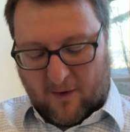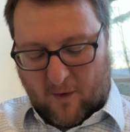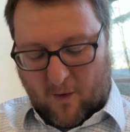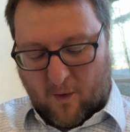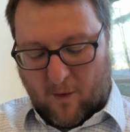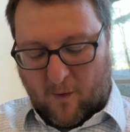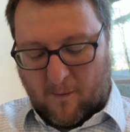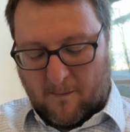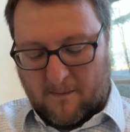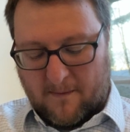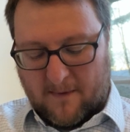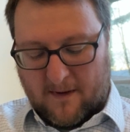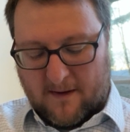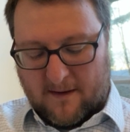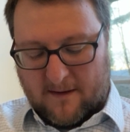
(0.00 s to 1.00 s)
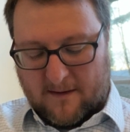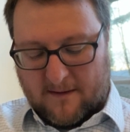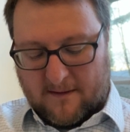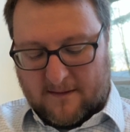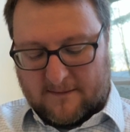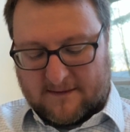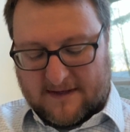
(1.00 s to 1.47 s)
home
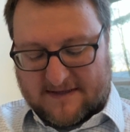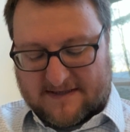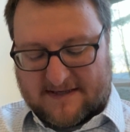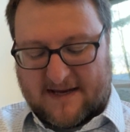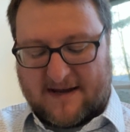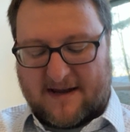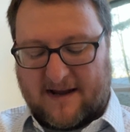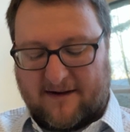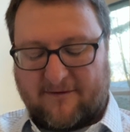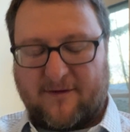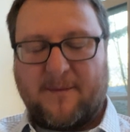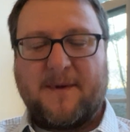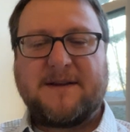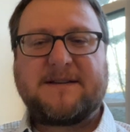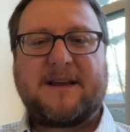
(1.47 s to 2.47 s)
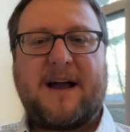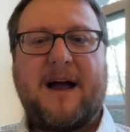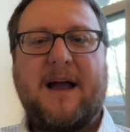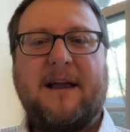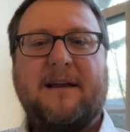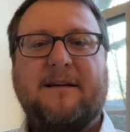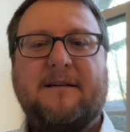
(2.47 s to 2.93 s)
descending from the
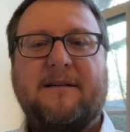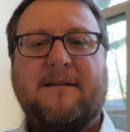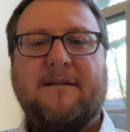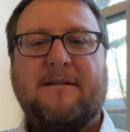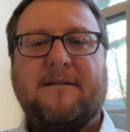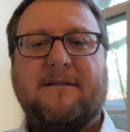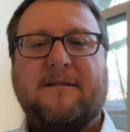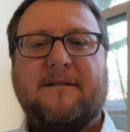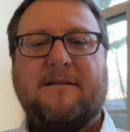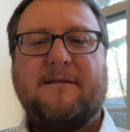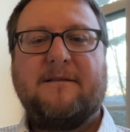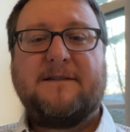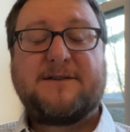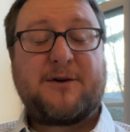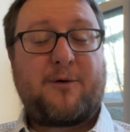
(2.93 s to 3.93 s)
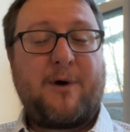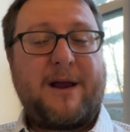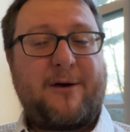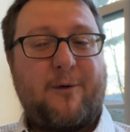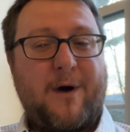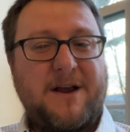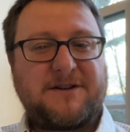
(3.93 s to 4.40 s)
sky? It's a
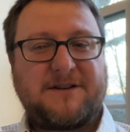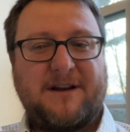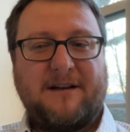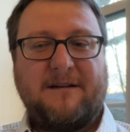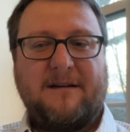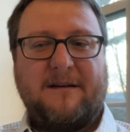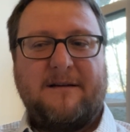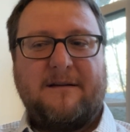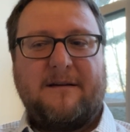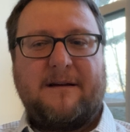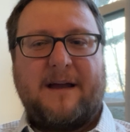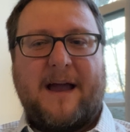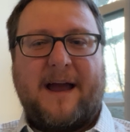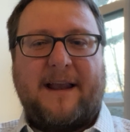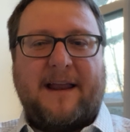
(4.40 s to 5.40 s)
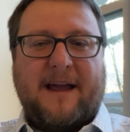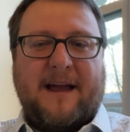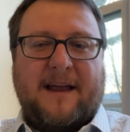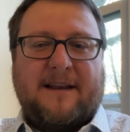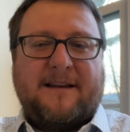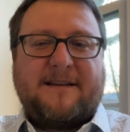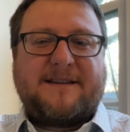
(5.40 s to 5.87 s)
great question. And
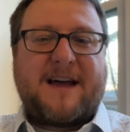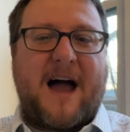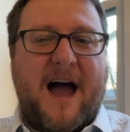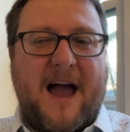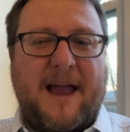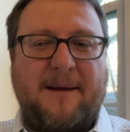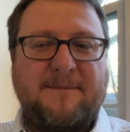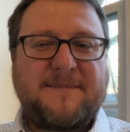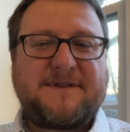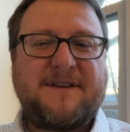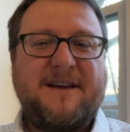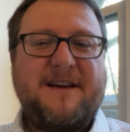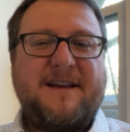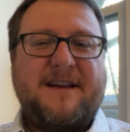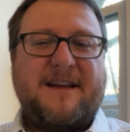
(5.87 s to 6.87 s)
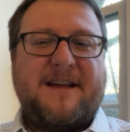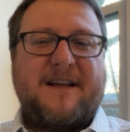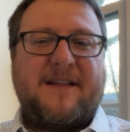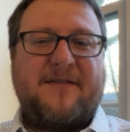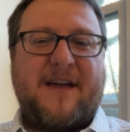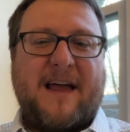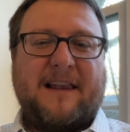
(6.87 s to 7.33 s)
in times
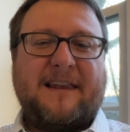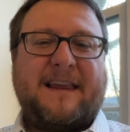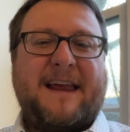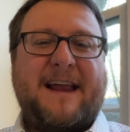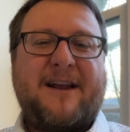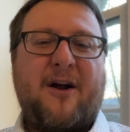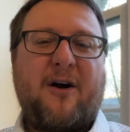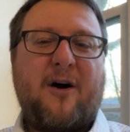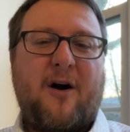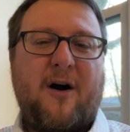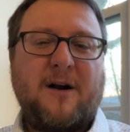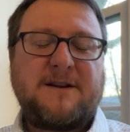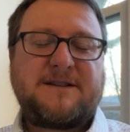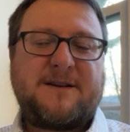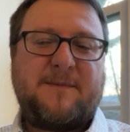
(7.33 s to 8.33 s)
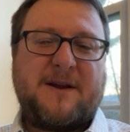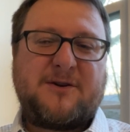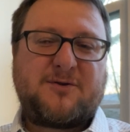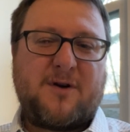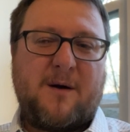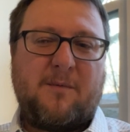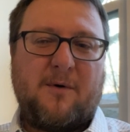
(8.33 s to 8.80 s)
that lead our hearts to be
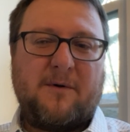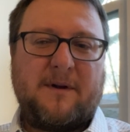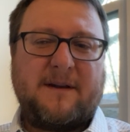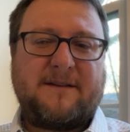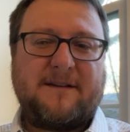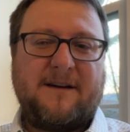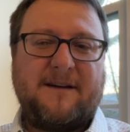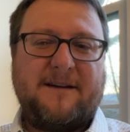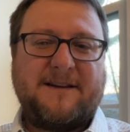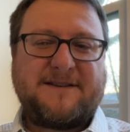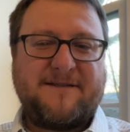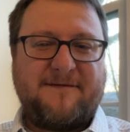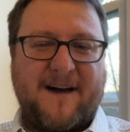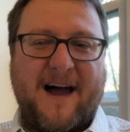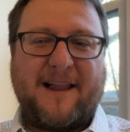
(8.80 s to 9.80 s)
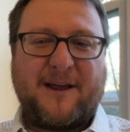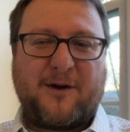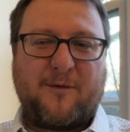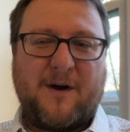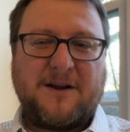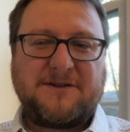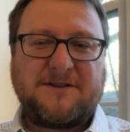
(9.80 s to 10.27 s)
troubled, it's a valid
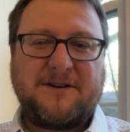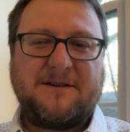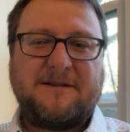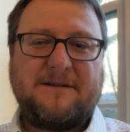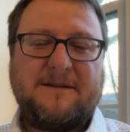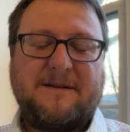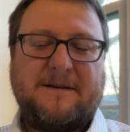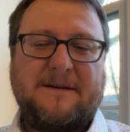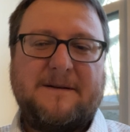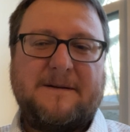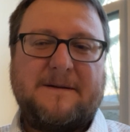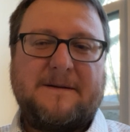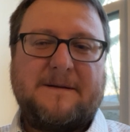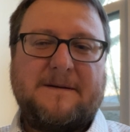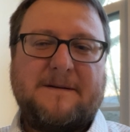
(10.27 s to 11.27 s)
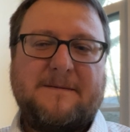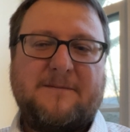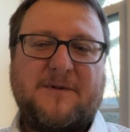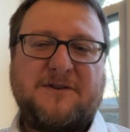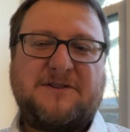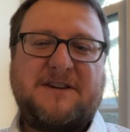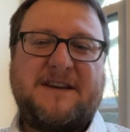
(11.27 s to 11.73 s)
question.
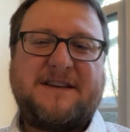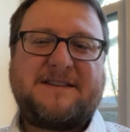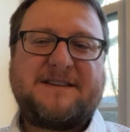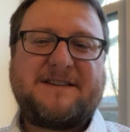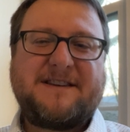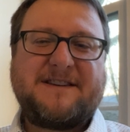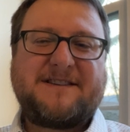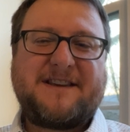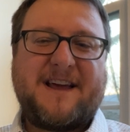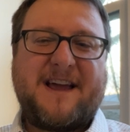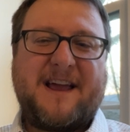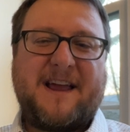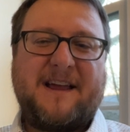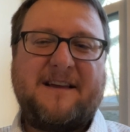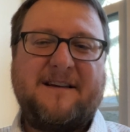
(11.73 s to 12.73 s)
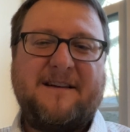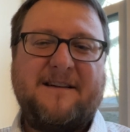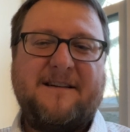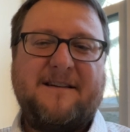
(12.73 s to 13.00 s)
But Jesus is saying,